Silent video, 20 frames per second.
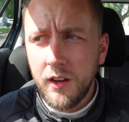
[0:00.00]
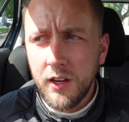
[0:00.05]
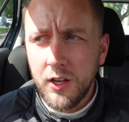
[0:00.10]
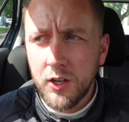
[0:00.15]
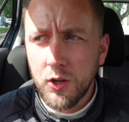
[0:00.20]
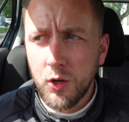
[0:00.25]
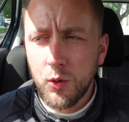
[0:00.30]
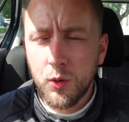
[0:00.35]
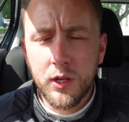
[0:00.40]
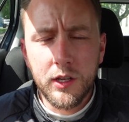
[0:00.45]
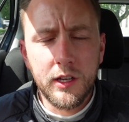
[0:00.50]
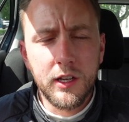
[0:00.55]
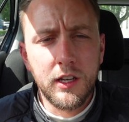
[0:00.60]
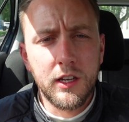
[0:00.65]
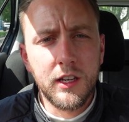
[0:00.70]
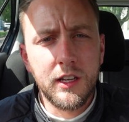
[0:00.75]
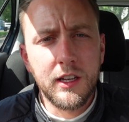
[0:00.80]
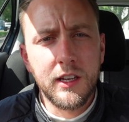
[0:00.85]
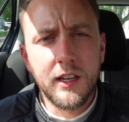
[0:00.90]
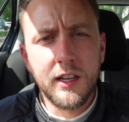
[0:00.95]
you know, he
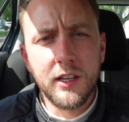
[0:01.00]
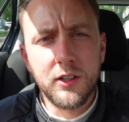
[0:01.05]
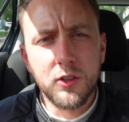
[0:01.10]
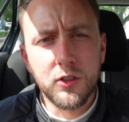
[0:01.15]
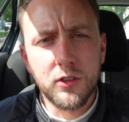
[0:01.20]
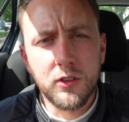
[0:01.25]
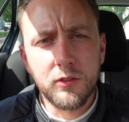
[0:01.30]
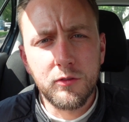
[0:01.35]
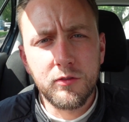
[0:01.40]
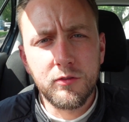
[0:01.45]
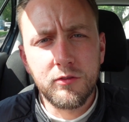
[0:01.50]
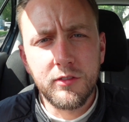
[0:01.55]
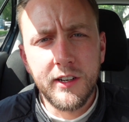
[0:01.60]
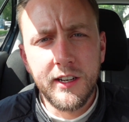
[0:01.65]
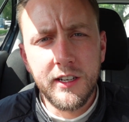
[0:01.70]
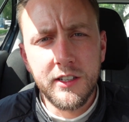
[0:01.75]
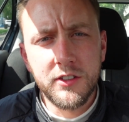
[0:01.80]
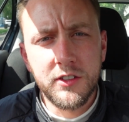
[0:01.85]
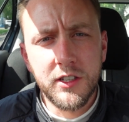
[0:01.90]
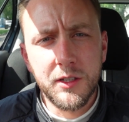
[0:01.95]
he doesn't
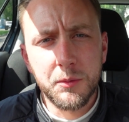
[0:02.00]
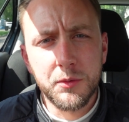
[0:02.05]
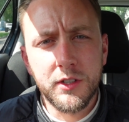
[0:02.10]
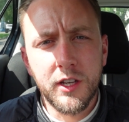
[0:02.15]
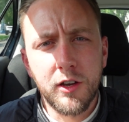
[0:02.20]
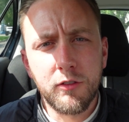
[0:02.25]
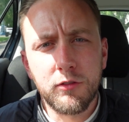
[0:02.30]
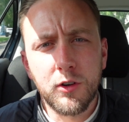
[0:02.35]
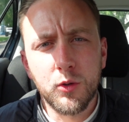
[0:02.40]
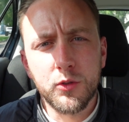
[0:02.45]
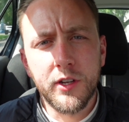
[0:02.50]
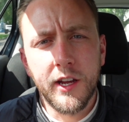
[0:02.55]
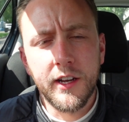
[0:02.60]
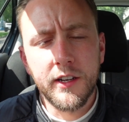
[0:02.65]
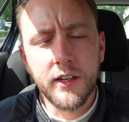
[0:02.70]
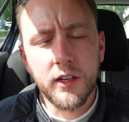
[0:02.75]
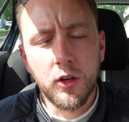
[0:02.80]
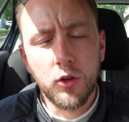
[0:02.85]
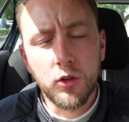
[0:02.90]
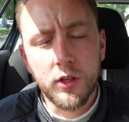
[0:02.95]
really see himself
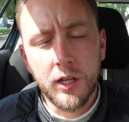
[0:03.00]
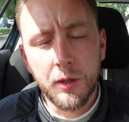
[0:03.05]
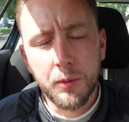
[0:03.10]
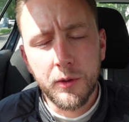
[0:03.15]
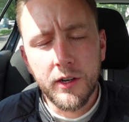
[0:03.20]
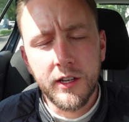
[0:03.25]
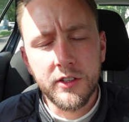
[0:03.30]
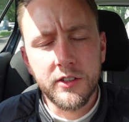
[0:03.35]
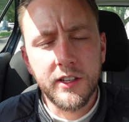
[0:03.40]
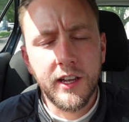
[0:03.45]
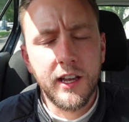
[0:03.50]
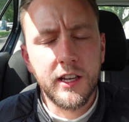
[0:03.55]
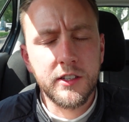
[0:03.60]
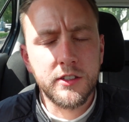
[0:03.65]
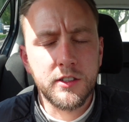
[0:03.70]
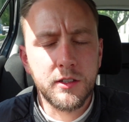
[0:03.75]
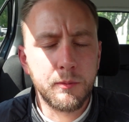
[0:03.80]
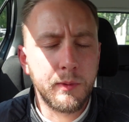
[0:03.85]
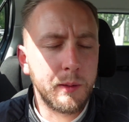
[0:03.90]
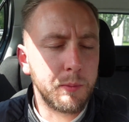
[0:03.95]
rotating the goalkeeper unless he
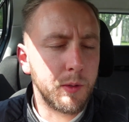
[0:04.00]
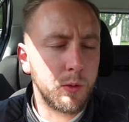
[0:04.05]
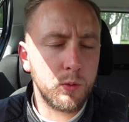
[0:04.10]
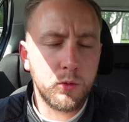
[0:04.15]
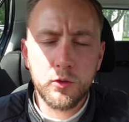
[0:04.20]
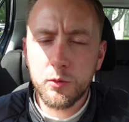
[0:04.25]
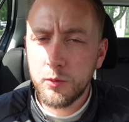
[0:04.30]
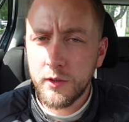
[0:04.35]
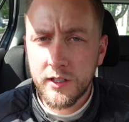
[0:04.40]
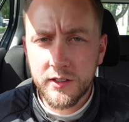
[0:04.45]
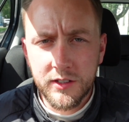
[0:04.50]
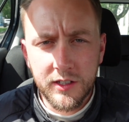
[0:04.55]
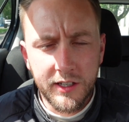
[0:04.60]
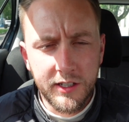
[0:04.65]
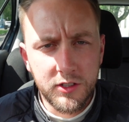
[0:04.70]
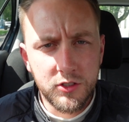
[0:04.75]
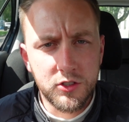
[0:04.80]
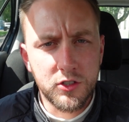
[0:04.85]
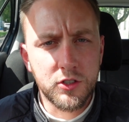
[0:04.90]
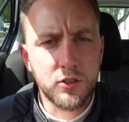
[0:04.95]
has to. Maybe someone gets
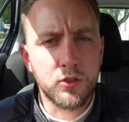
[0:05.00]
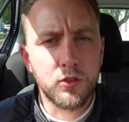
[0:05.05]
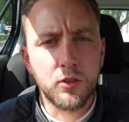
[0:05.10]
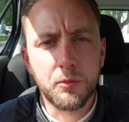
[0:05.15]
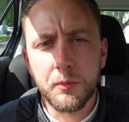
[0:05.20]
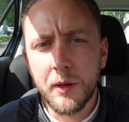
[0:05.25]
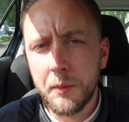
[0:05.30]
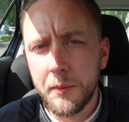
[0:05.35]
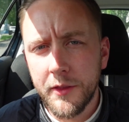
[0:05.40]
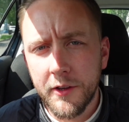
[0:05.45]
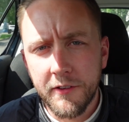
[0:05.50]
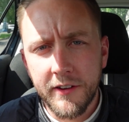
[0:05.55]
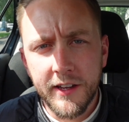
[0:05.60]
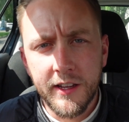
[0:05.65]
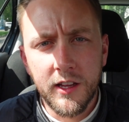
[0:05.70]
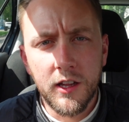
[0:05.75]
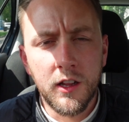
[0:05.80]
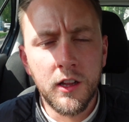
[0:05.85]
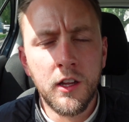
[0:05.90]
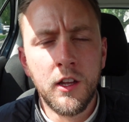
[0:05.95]
injured or maybe they're
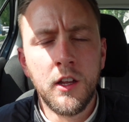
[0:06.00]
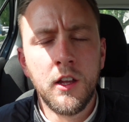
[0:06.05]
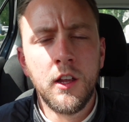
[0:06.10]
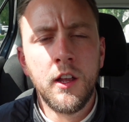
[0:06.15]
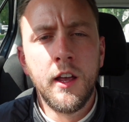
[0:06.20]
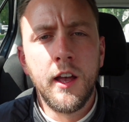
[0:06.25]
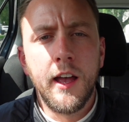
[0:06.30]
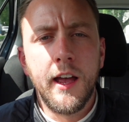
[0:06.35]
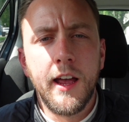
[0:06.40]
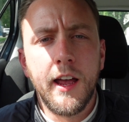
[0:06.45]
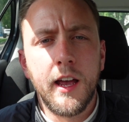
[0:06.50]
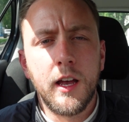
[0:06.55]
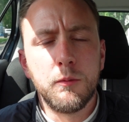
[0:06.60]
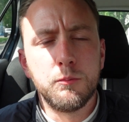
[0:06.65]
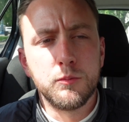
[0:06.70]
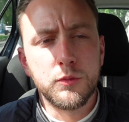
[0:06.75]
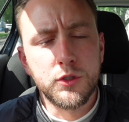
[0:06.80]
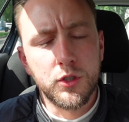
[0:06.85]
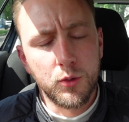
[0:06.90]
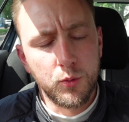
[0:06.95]
ill.
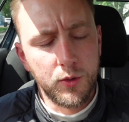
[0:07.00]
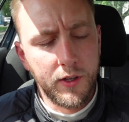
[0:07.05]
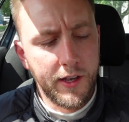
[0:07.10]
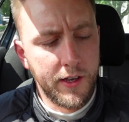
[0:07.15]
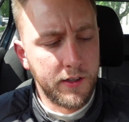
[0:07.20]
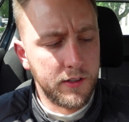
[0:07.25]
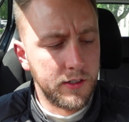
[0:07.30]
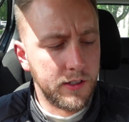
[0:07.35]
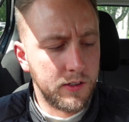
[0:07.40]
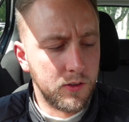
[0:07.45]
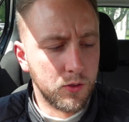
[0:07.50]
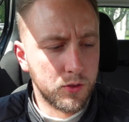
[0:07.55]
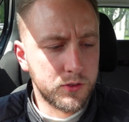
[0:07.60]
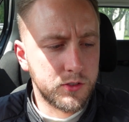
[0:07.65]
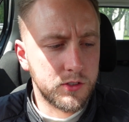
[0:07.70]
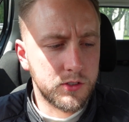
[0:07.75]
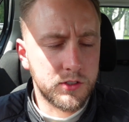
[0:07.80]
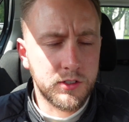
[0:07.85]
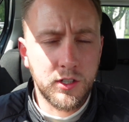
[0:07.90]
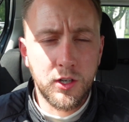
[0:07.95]
Um, so, yeah, it
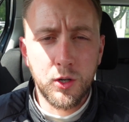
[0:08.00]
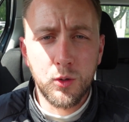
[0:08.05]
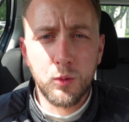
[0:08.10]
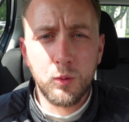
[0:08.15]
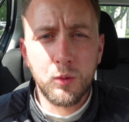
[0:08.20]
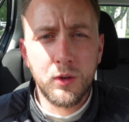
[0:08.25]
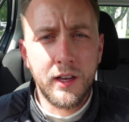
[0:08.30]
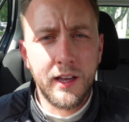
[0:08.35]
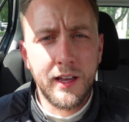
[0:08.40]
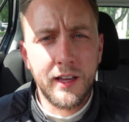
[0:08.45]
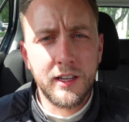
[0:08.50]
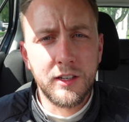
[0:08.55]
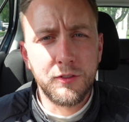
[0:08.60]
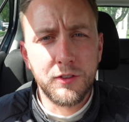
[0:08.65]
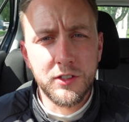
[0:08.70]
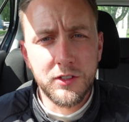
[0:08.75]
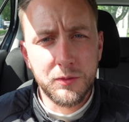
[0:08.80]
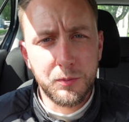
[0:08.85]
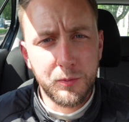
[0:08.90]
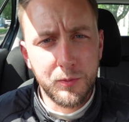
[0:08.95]
looks as though uh, if
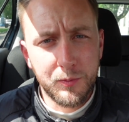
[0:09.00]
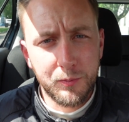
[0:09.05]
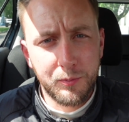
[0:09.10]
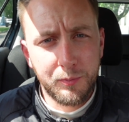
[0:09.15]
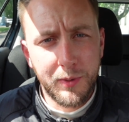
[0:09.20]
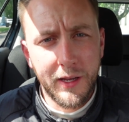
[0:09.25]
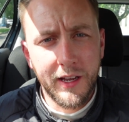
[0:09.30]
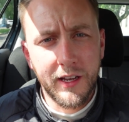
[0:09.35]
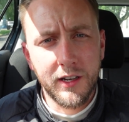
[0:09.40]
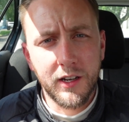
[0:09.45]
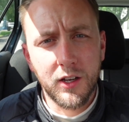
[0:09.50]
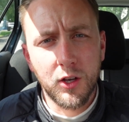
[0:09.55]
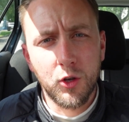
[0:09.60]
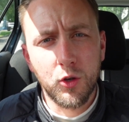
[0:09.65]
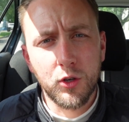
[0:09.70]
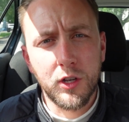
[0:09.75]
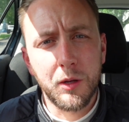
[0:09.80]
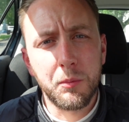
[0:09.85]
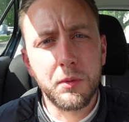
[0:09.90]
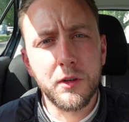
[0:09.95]
he's picking a
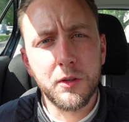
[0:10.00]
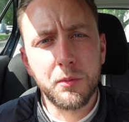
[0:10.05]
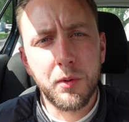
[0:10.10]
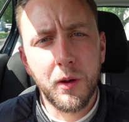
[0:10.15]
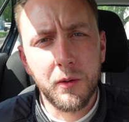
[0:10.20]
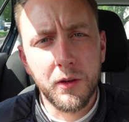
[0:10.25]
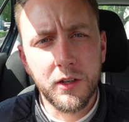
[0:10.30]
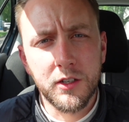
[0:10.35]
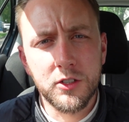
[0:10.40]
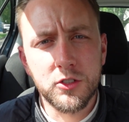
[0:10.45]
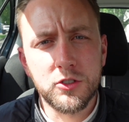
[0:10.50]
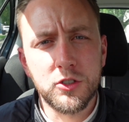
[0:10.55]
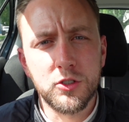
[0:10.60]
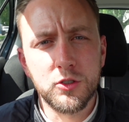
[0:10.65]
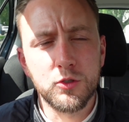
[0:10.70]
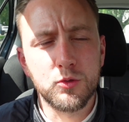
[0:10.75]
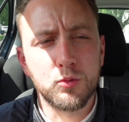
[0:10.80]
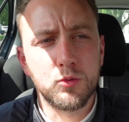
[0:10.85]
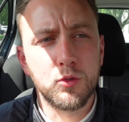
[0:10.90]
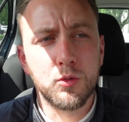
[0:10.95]
goalkeeper, he's probably going to
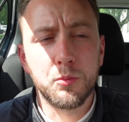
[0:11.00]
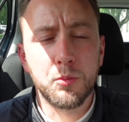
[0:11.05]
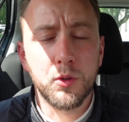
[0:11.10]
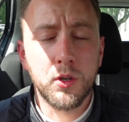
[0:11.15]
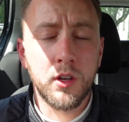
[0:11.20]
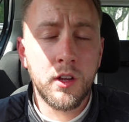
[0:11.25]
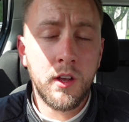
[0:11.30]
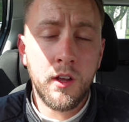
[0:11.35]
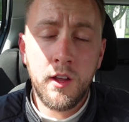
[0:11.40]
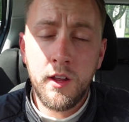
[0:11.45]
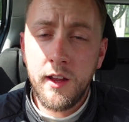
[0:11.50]
choose one. But